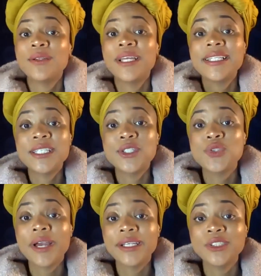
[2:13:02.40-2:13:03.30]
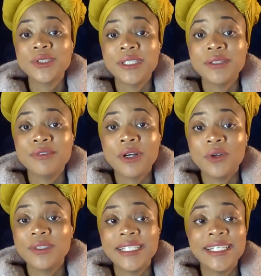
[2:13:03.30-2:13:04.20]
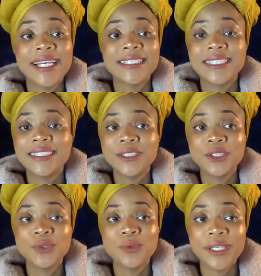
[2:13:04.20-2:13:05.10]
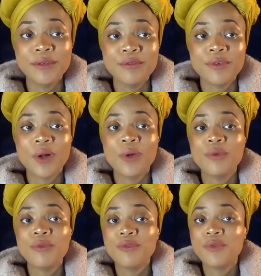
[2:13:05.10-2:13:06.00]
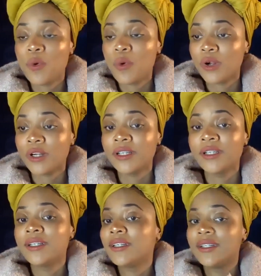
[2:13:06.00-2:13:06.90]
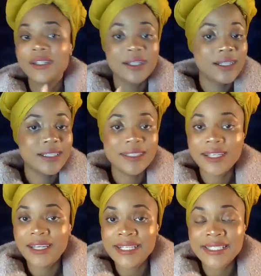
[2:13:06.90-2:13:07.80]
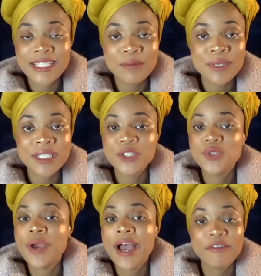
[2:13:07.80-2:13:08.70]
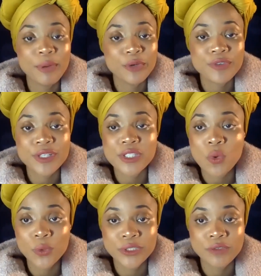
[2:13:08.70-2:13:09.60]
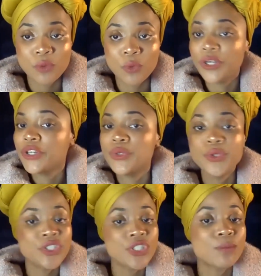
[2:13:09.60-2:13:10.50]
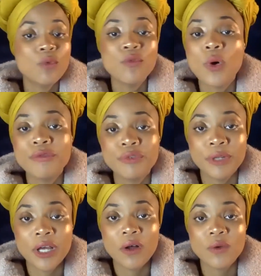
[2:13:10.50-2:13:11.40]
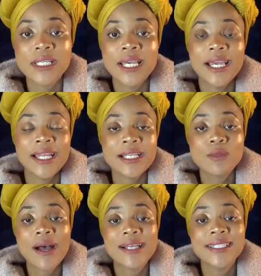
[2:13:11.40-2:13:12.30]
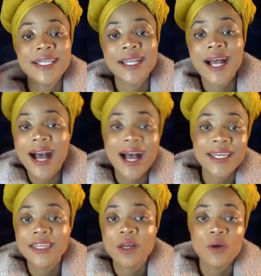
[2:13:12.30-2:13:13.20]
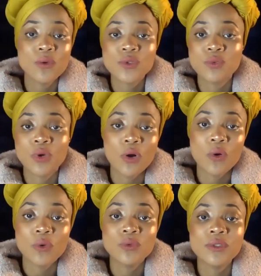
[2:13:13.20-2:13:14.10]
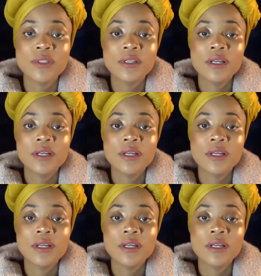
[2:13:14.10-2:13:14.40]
so they sent you extra info. Yes, they sent you info for exhibits that you have perfect scores for. You can just move on from those. And that's why I said hide those rows